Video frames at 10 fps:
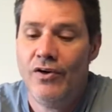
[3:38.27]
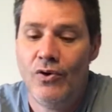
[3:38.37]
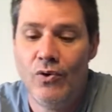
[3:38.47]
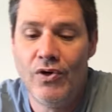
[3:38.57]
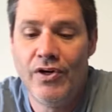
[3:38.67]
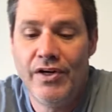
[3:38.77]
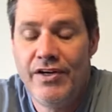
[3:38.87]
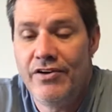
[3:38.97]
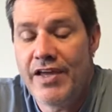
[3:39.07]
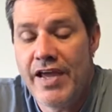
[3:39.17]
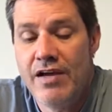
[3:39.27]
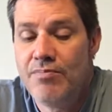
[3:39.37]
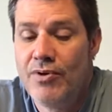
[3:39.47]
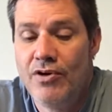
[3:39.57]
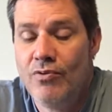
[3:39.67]
or in your
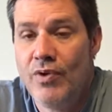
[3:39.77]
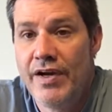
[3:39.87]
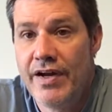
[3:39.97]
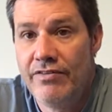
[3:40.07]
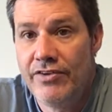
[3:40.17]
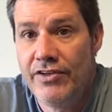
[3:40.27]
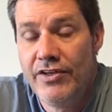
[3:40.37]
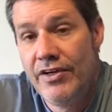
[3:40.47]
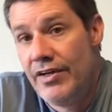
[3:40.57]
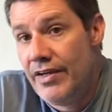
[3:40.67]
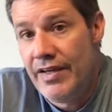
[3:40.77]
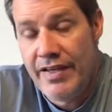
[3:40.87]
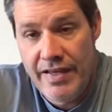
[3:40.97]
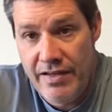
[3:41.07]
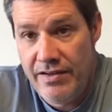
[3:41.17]
camper or whatever,
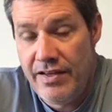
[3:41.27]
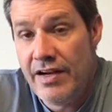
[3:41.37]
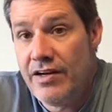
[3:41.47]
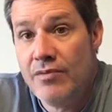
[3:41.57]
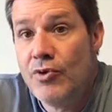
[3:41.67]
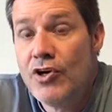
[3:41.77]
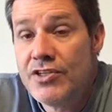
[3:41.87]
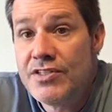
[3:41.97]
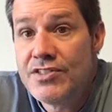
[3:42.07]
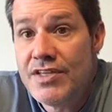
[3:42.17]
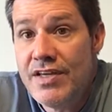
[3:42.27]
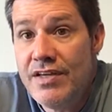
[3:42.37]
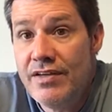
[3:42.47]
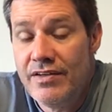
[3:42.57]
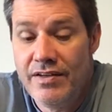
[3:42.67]
in an
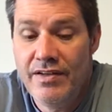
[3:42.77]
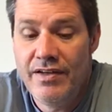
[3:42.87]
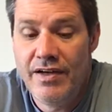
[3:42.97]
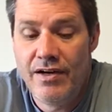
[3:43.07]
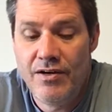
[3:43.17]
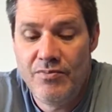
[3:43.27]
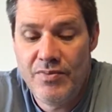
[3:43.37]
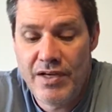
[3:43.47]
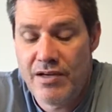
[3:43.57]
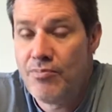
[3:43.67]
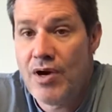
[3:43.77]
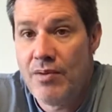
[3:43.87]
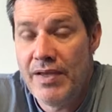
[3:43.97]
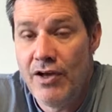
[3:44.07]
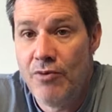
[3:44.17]
emergency, it could
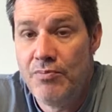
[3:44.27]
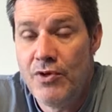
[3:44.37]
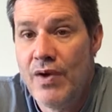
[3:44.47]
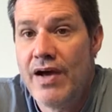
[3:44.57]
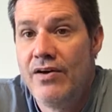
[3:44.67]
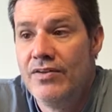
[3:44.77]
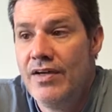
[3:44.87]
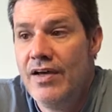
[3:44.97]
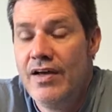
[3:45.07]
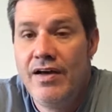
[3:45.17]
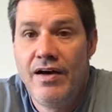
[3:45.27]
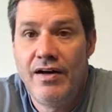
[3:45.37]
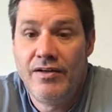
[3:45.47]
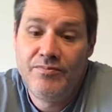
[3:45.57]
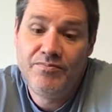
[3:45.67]
probably help you out.
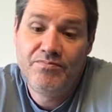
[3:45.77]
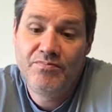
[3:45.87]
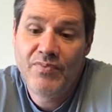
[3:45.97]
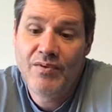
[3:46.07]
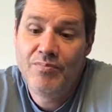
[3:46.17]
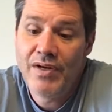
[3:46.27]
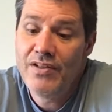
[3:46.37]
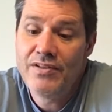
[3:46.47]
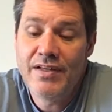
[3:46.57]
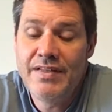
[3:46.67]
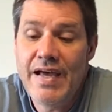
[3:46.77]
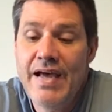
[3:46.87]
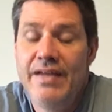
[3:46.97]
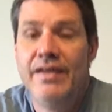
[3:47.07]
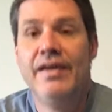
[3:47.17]
But other than
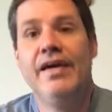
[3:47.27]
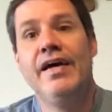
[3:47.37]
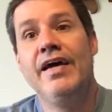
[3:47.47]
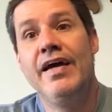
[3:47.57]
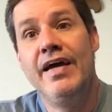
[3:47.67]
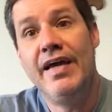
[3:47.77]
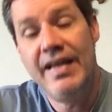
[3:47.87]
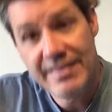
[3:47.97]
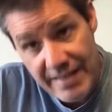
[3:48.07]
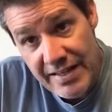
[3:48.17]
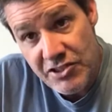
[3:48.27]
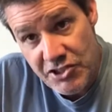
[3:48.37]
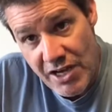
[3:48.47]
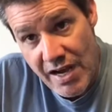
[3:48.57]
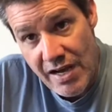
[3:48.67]
that, it did its
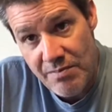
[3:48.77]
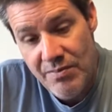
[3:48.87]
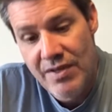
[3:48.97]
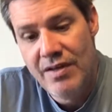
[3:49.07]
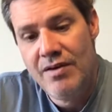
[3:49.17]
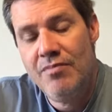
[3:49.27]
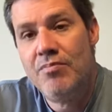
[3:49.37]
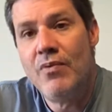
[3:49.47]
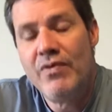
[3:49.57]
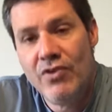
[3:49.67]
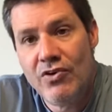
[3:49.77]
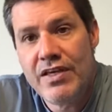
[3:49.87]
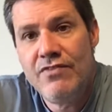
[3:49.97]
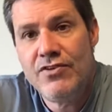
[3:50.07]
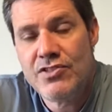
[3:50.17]
job. But we were
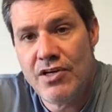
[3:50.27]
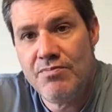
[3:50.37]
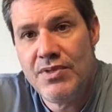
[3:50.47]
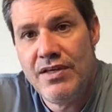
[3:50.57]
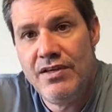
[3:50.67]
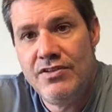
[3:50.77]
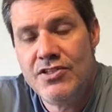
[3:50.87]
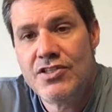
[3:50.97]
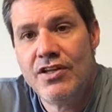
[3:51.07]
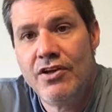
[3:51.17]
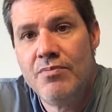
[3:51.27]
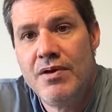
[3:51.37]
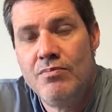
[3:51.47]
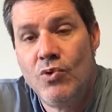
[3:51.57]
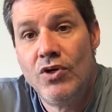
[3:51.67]
looking for something just a little
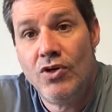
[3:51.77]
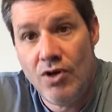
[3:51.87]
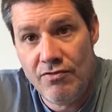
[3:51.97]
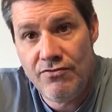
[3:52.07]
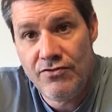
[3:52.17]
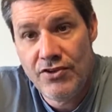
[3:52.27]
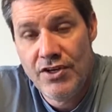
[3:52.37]
bit more oomph,